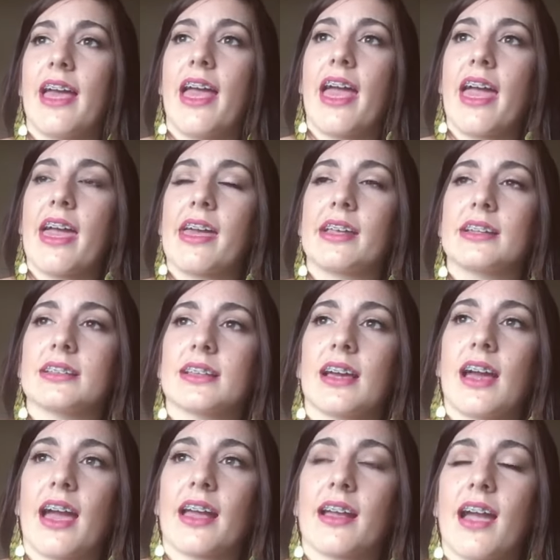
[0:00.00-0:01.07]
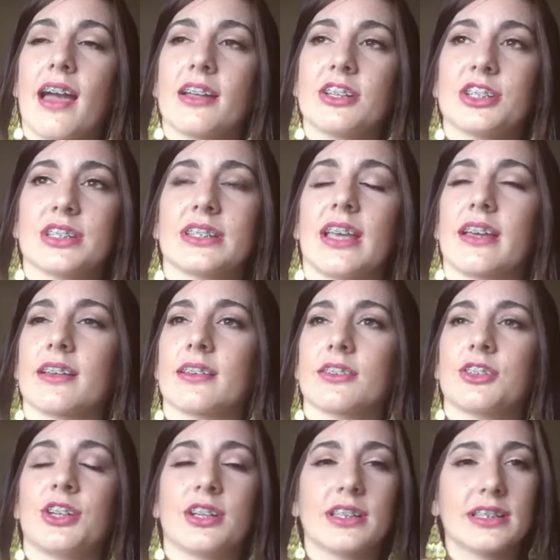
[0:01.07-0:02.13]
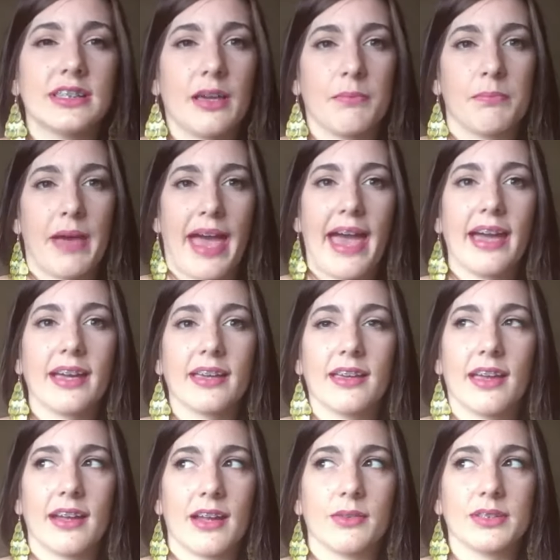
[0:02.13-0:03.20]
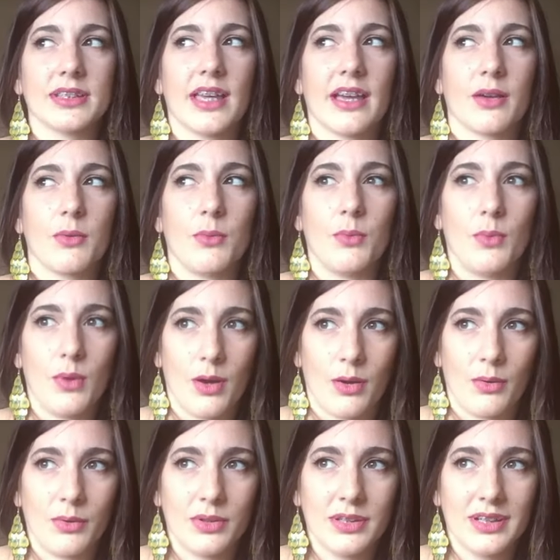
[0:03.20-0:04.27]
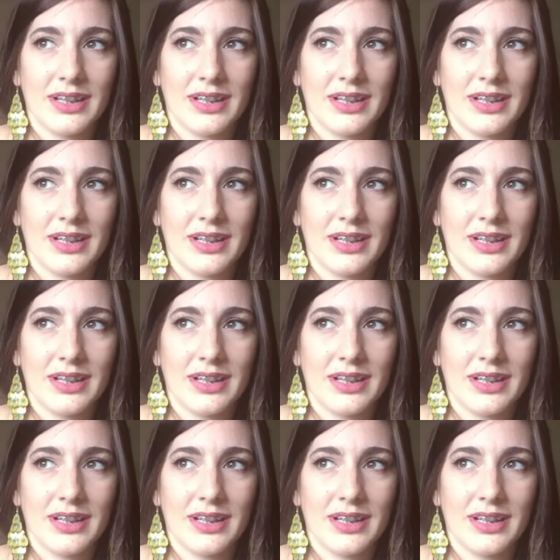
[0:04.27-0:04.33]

And I kind of just like took a step back, and I was like, whoa,